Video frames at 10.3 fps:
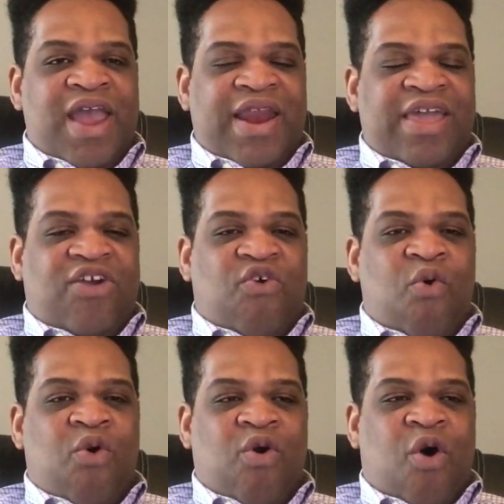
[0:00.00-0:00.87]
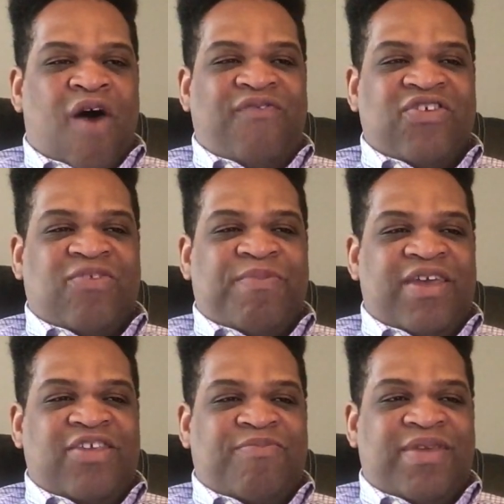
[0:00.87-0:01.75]
any core office
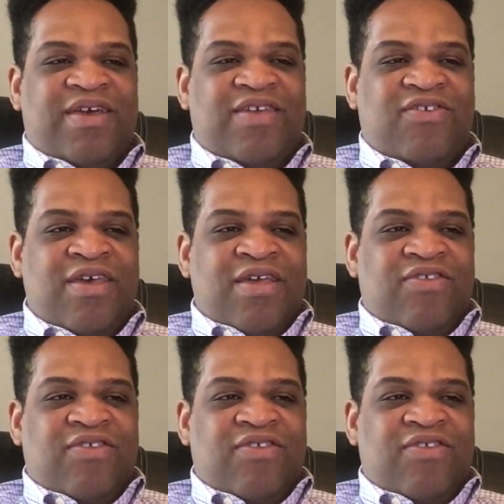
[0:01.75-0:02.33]
space because